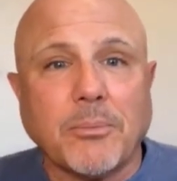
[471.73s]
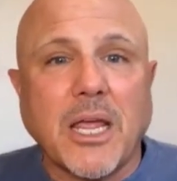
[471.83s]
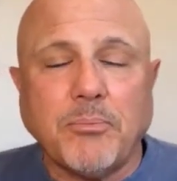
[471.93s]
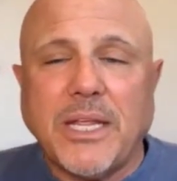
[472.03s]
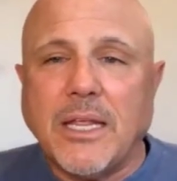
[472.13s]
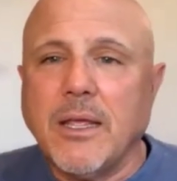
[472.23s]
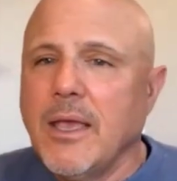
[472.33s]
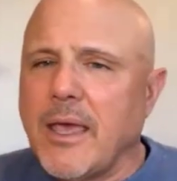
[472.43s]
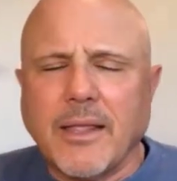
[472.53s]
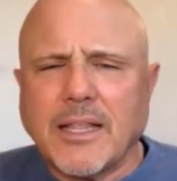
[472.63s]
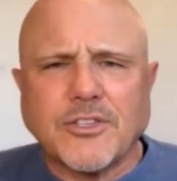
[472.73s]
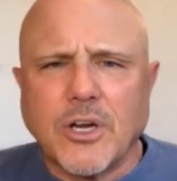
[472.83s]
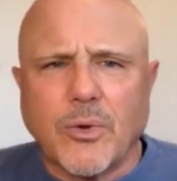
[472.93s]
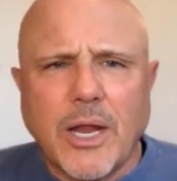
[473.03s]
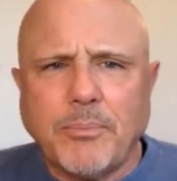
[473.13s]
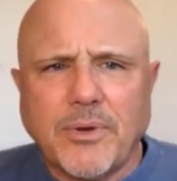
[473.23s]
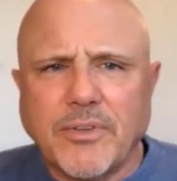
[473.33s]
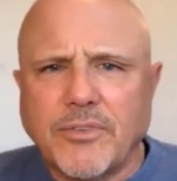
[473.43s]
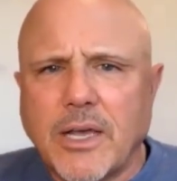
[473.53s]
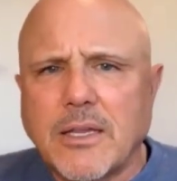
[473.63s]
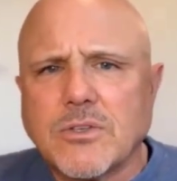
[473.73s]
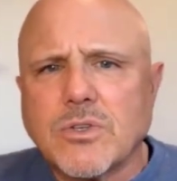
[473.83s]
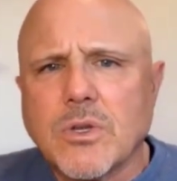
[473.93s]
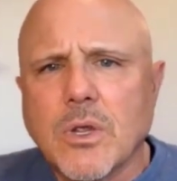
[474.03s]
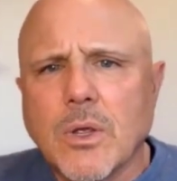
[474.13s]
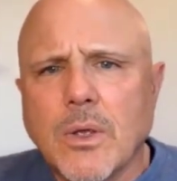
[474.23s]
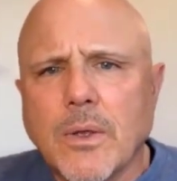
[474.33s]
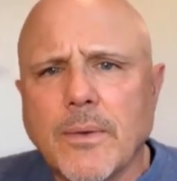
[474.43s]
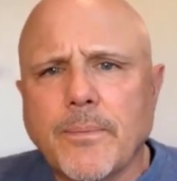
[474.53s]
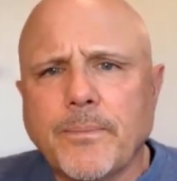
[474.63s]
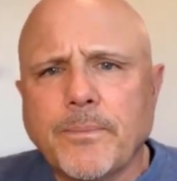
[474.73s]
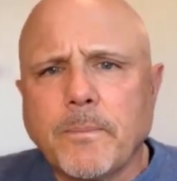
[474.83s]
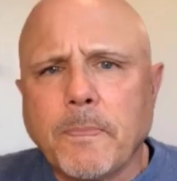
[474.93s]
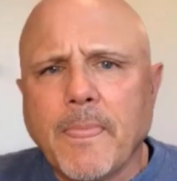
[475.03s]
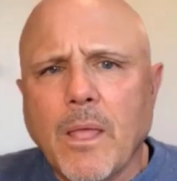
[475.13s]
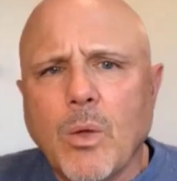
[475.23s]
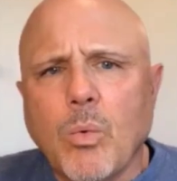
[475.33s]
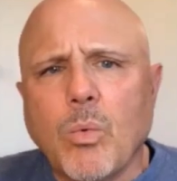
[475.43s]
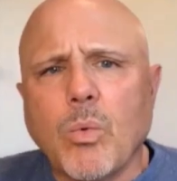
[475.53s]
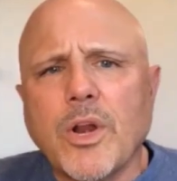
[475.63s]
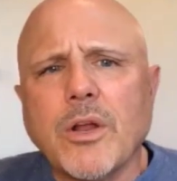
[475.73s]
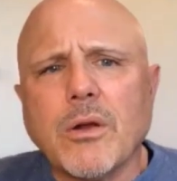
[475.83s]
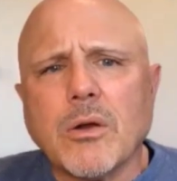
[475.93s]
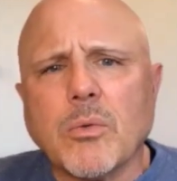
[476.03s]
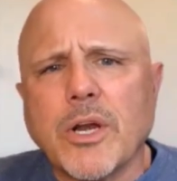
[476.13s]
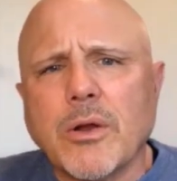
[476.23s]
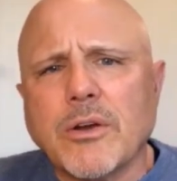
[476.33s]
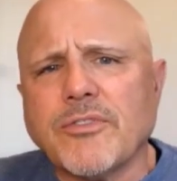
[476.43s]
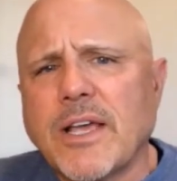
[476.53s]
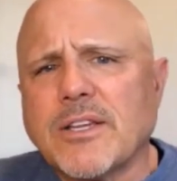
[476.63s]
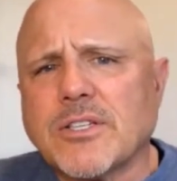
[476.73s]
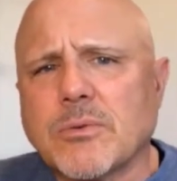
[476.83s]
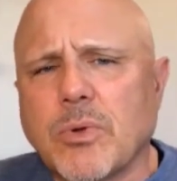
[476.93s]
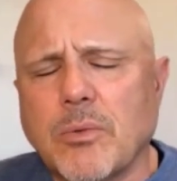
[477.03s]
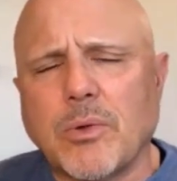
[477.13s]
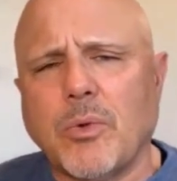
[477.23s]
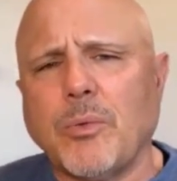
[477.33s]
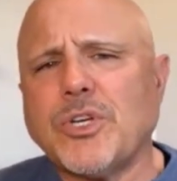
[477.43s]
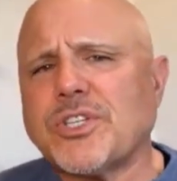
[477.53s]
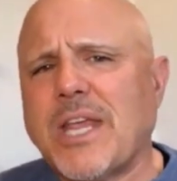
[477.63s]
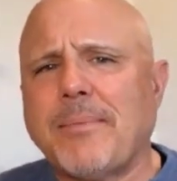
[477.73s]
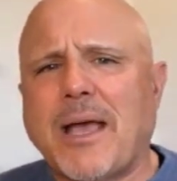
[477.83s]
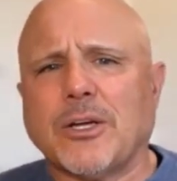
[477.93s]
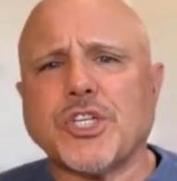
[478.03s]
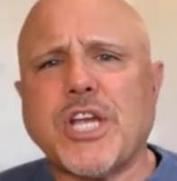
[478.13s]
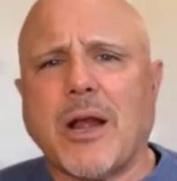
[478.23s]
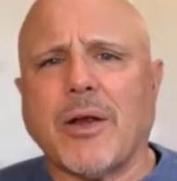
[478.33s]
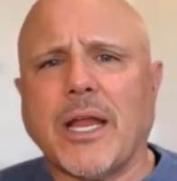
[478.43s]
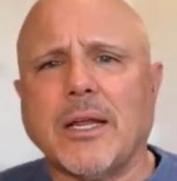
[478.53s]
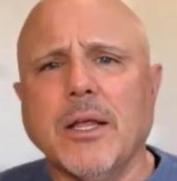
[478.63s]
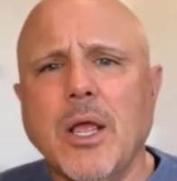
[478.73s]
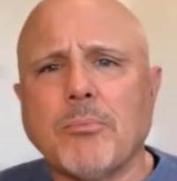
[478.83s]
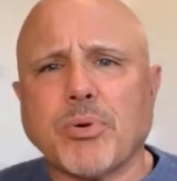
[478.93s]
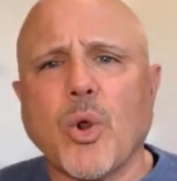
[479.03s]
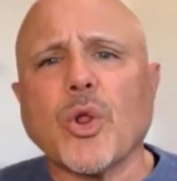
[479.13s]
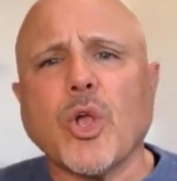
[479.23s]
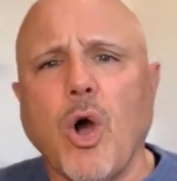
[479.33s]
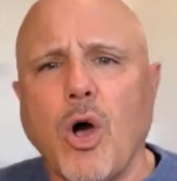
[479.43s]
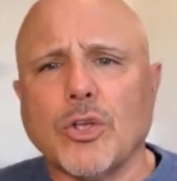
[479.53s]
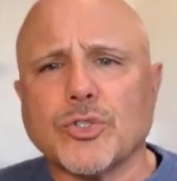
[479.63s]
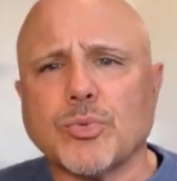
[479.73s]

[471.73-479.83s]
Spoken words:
might be. I think that's a great bit of advice. What are your advice? What would you say about sharing protocols